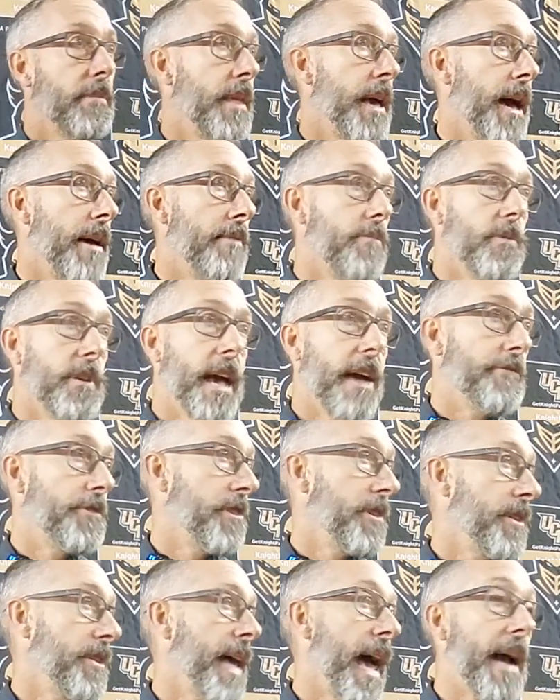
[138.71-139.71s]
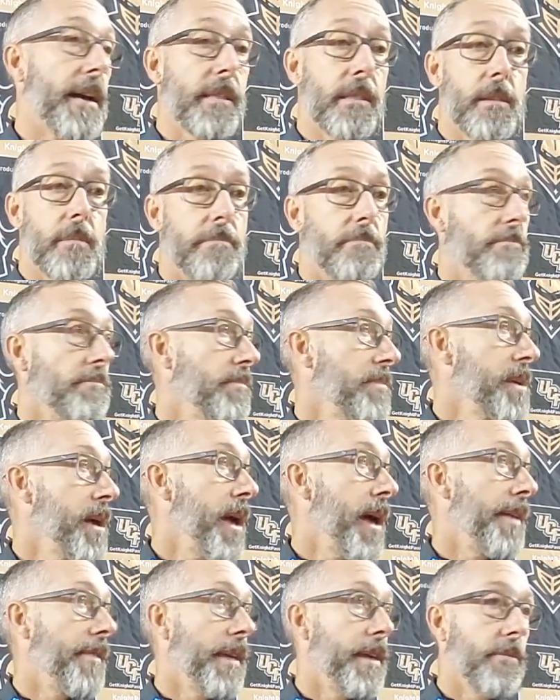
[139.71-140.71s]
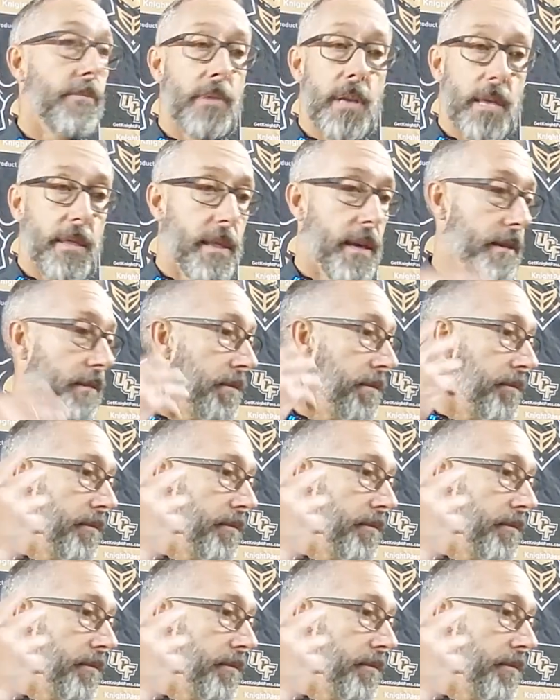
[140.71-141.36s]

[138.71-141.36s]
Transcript: that we have to attack them, and that